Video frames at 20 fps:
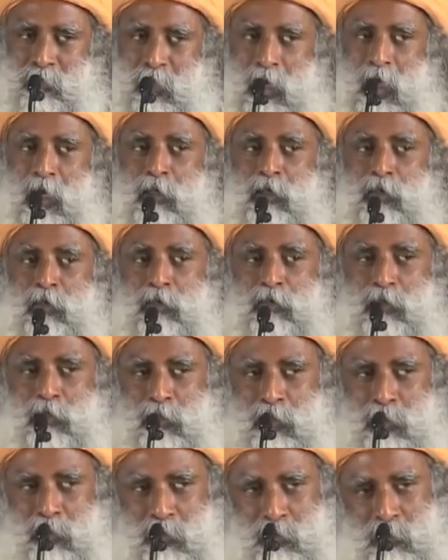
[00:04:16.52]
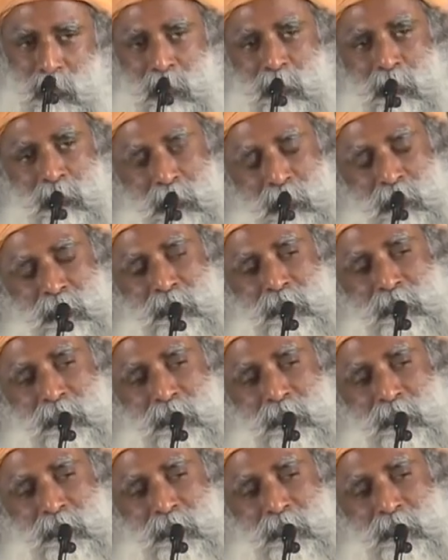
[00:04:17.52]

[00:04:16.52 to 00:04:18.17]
I know this is the truth.